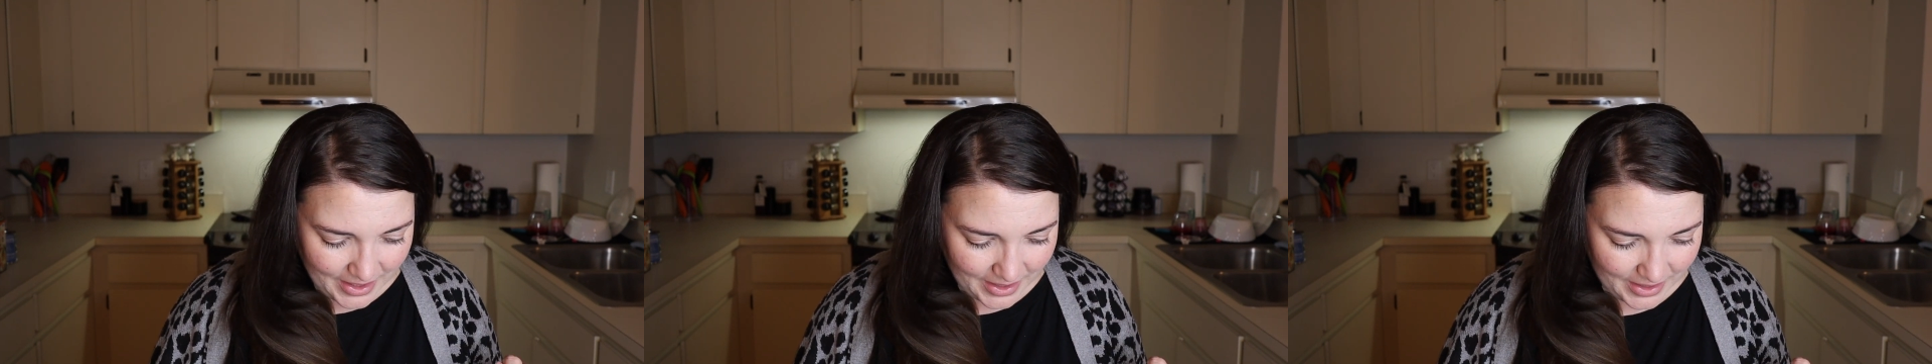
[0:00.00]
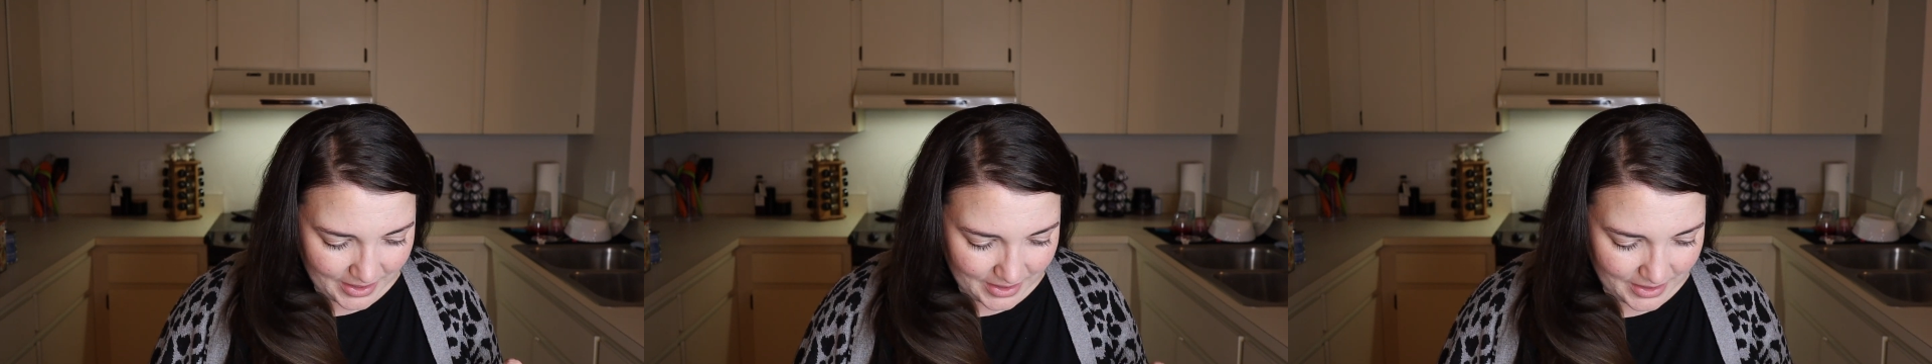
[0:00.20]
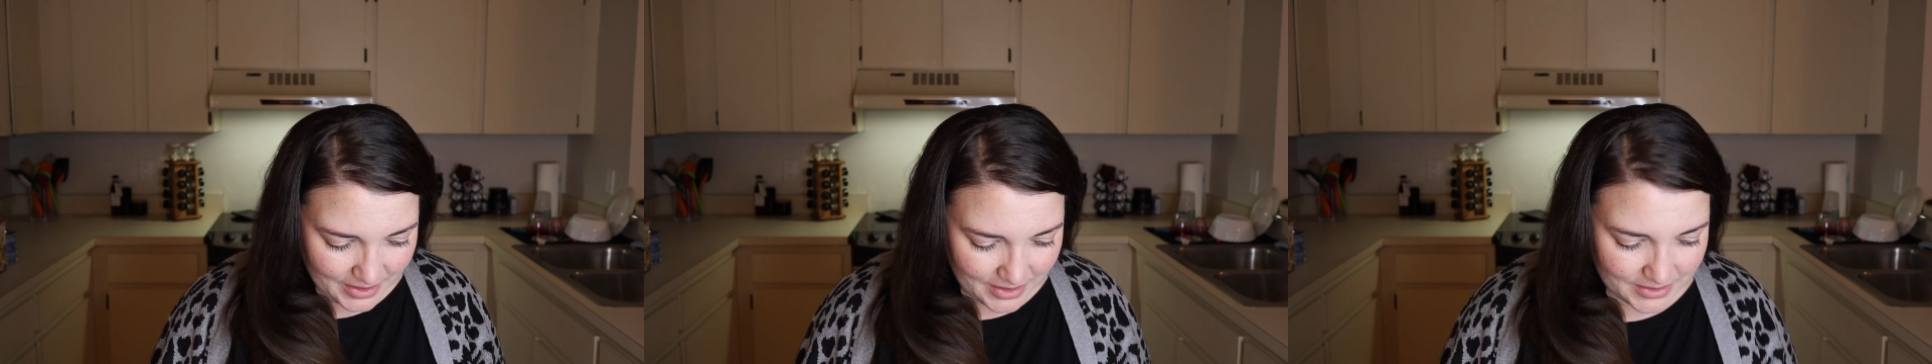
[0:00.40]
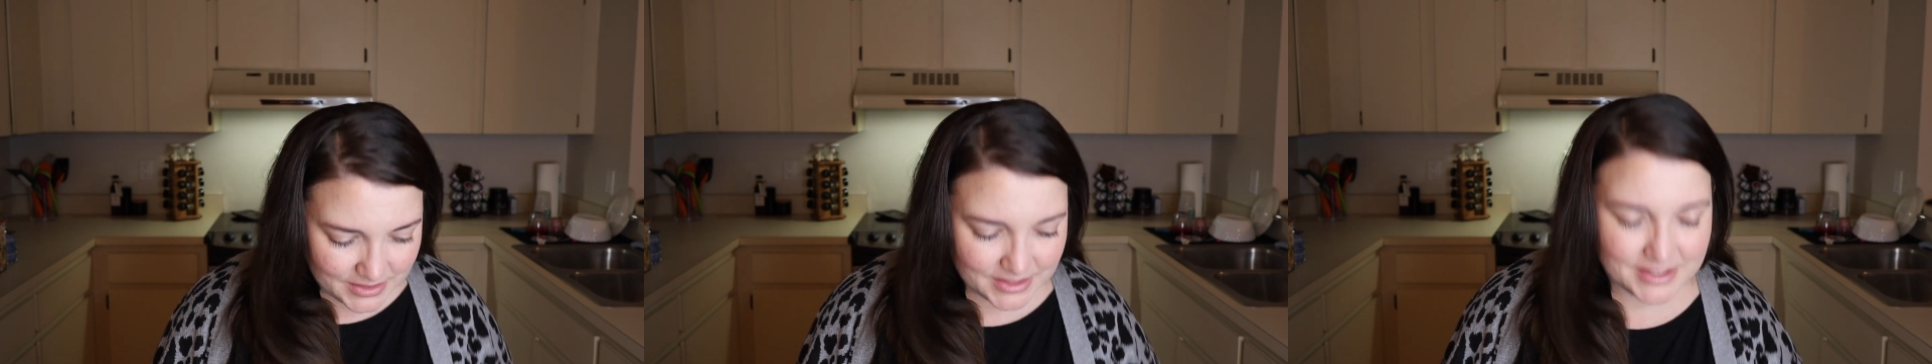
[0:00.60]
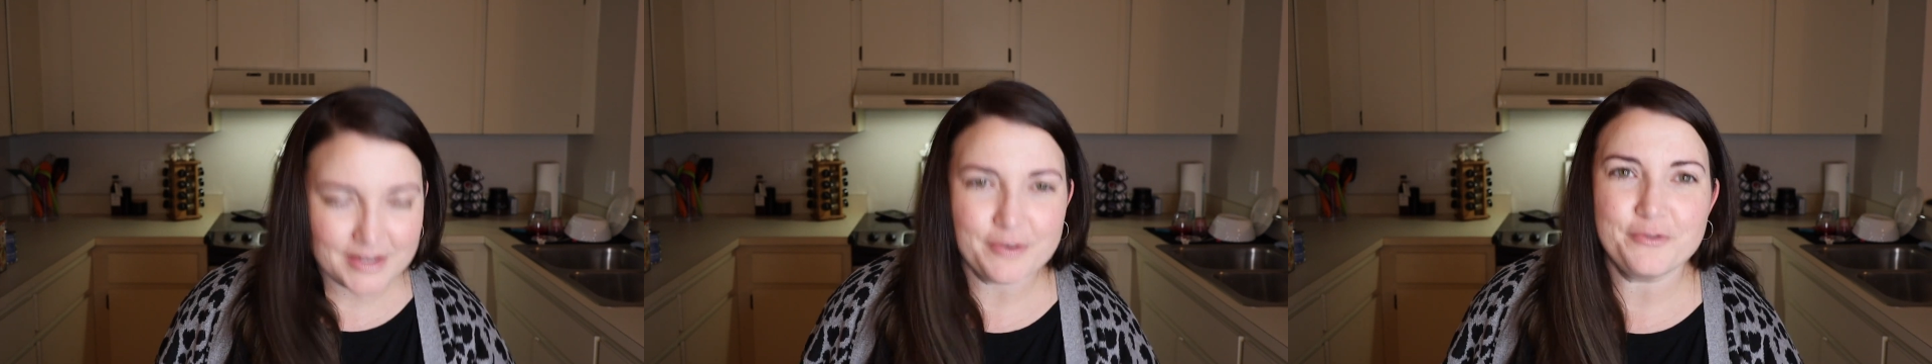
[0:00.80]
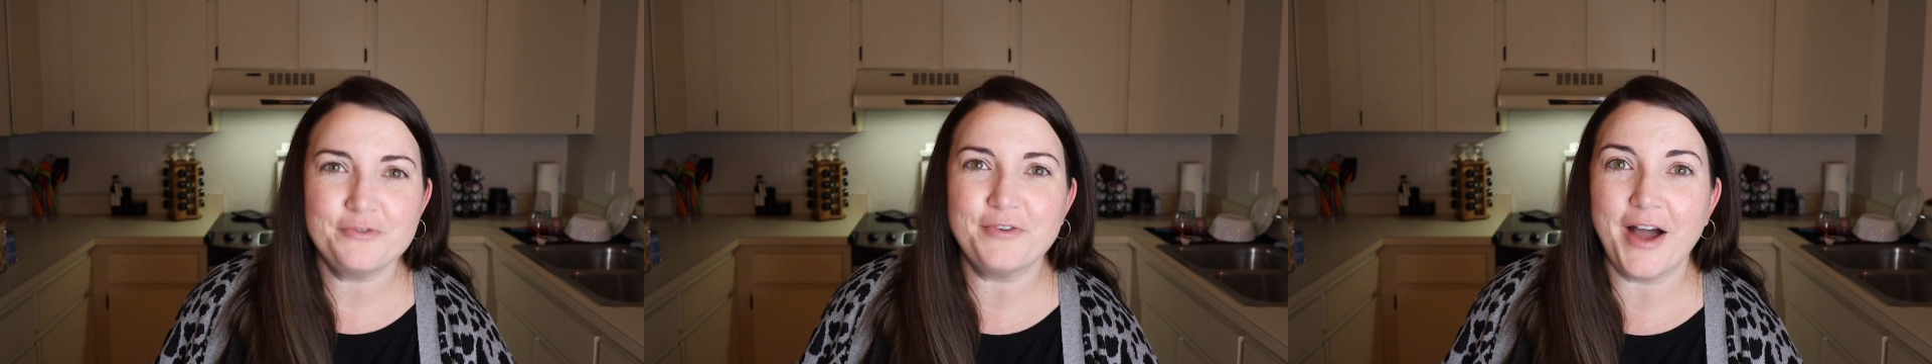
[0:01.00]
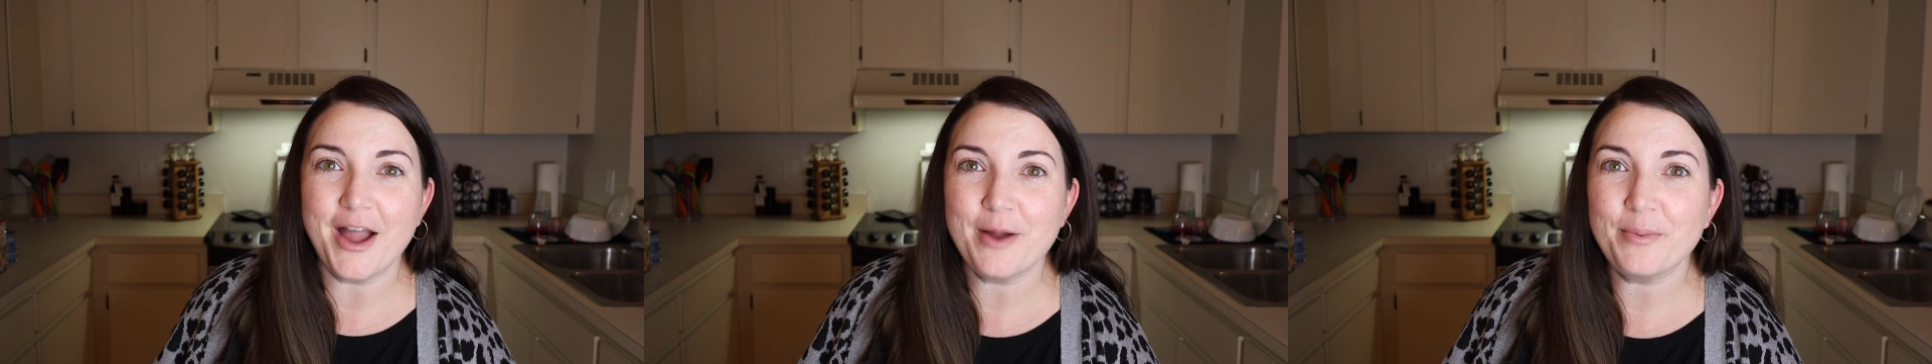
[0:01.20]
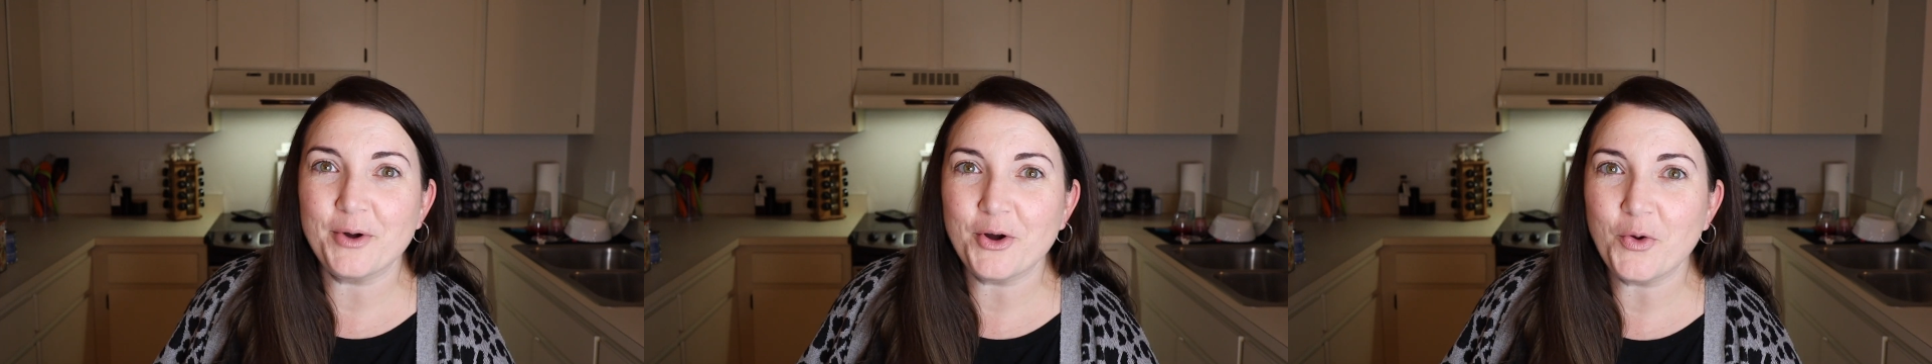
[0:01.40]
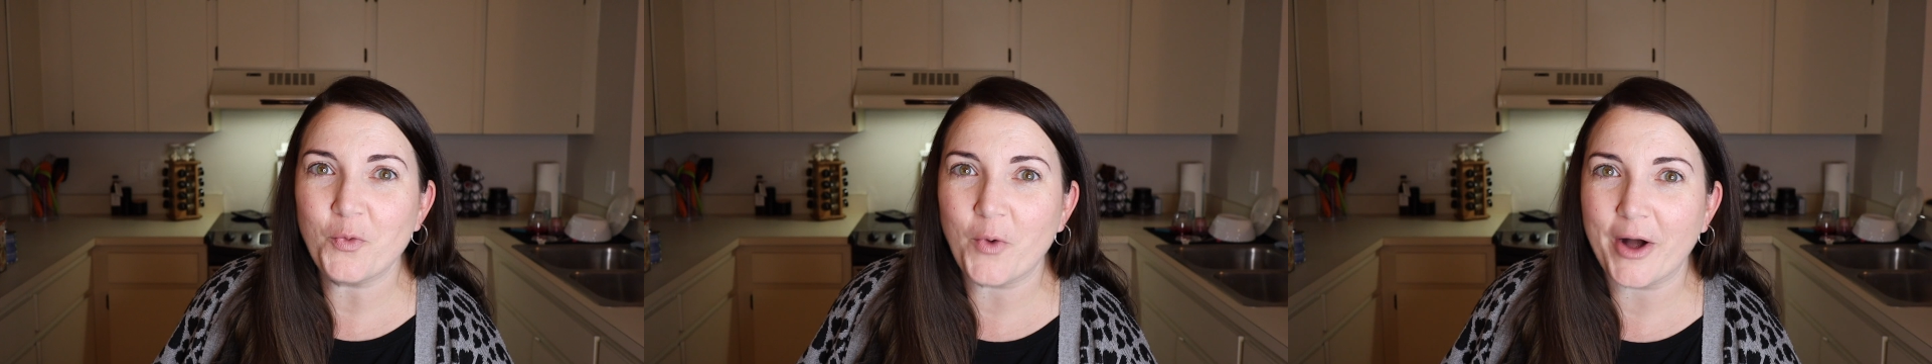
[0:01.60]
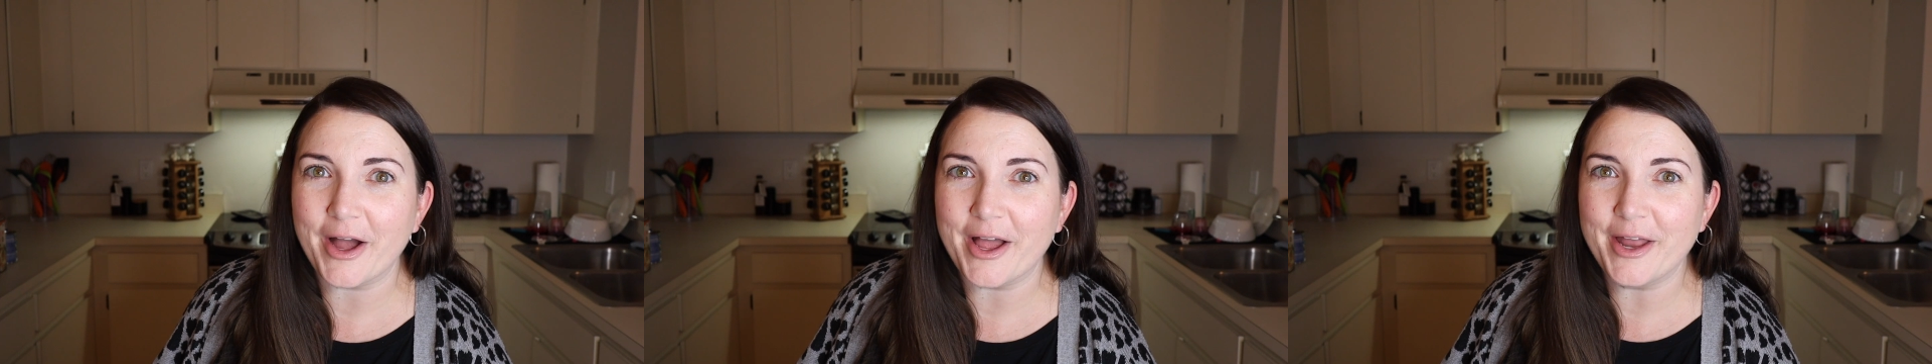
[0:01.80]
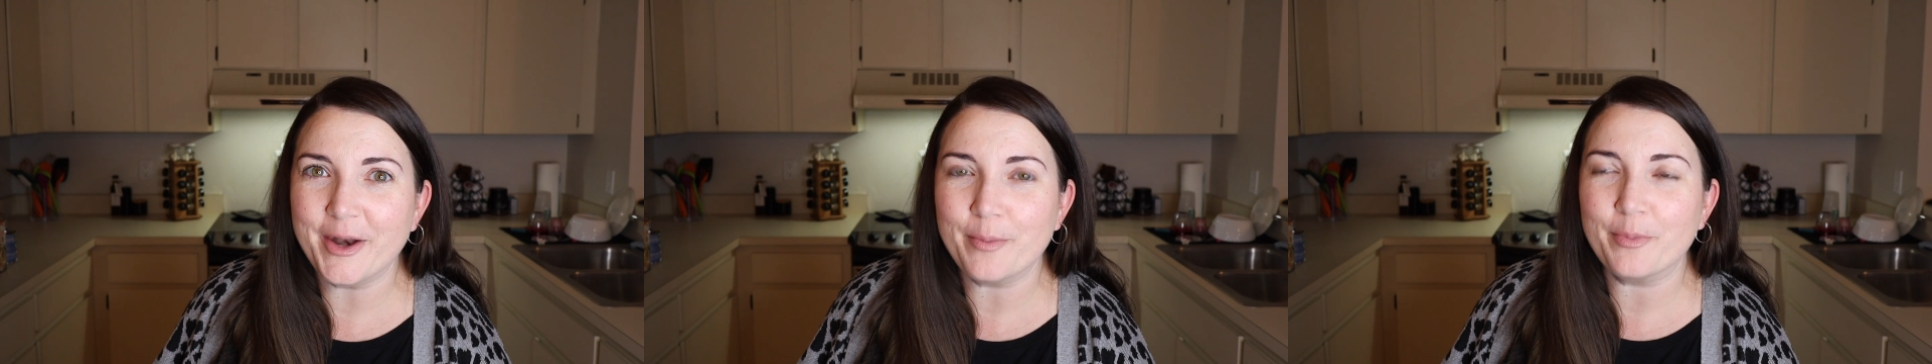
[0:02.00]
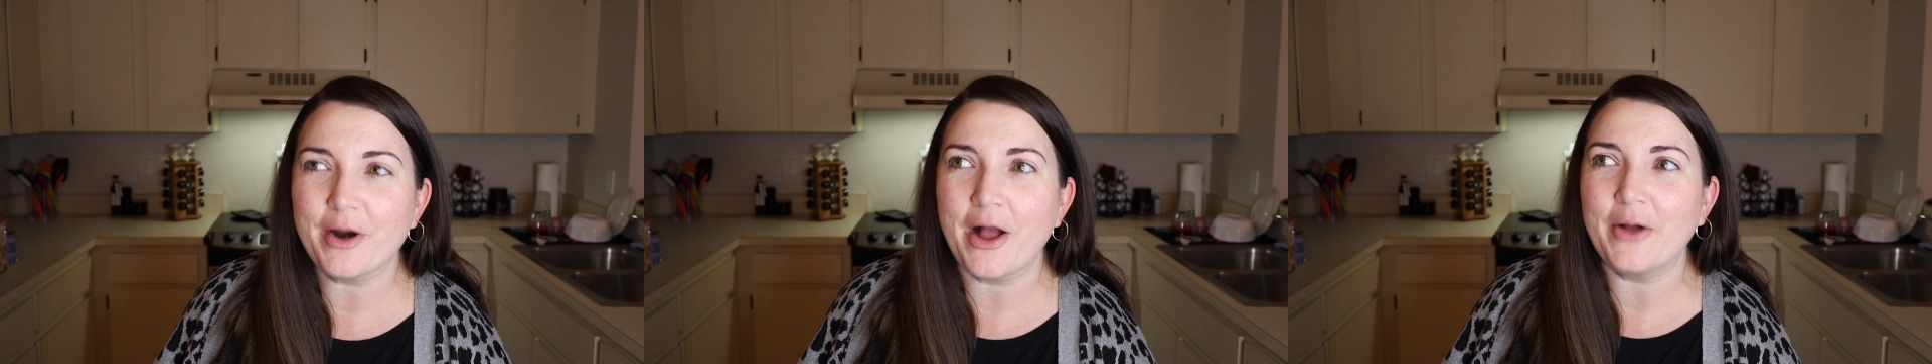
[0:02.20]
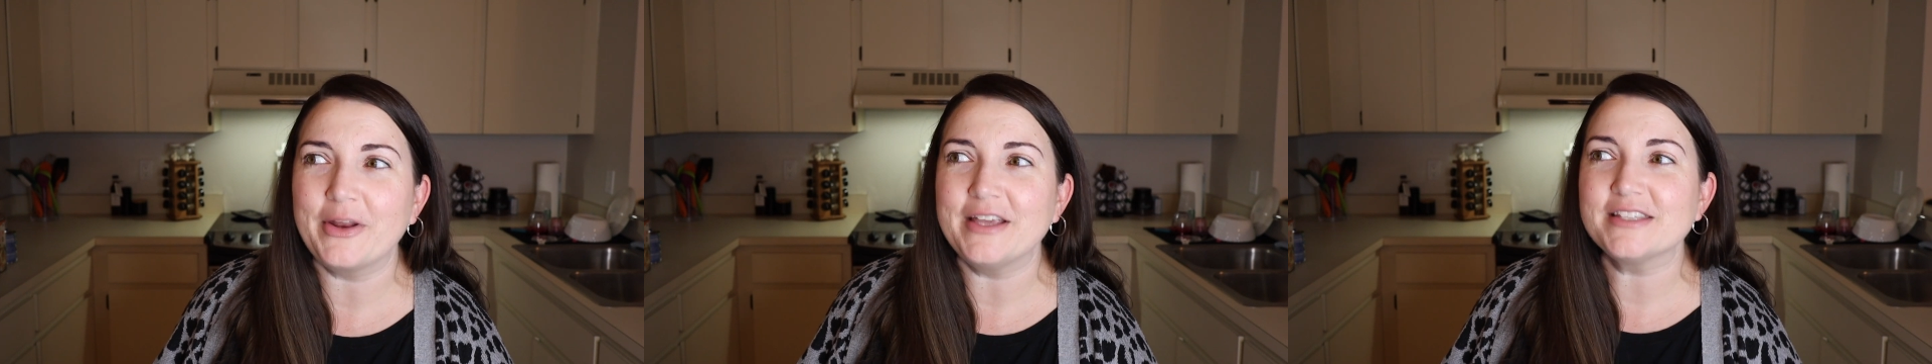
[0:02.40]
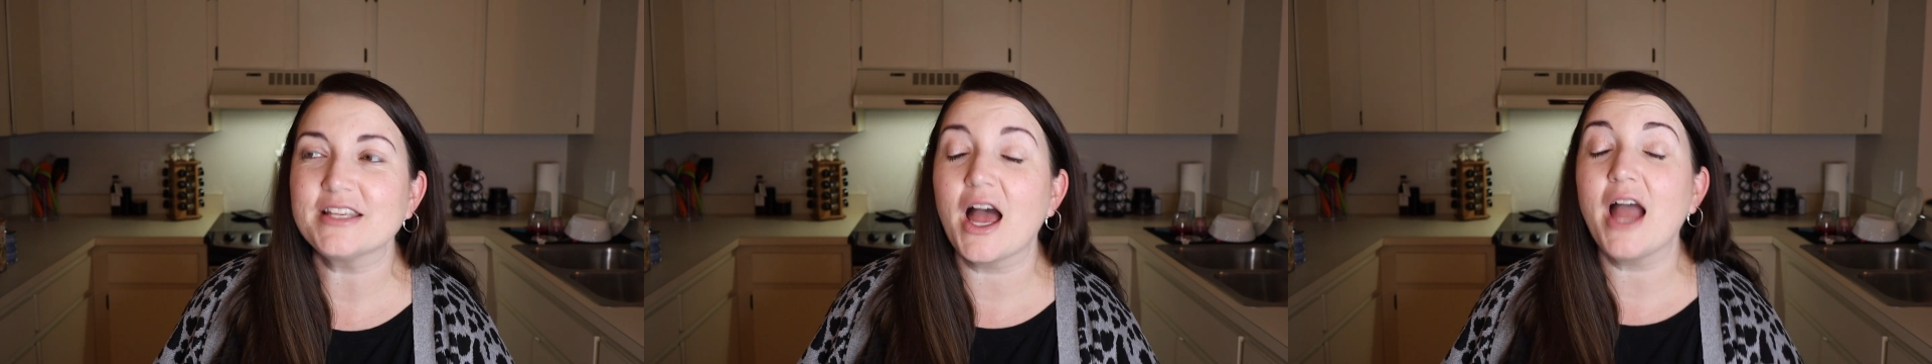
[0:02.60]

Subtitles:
is Fiber One brownies.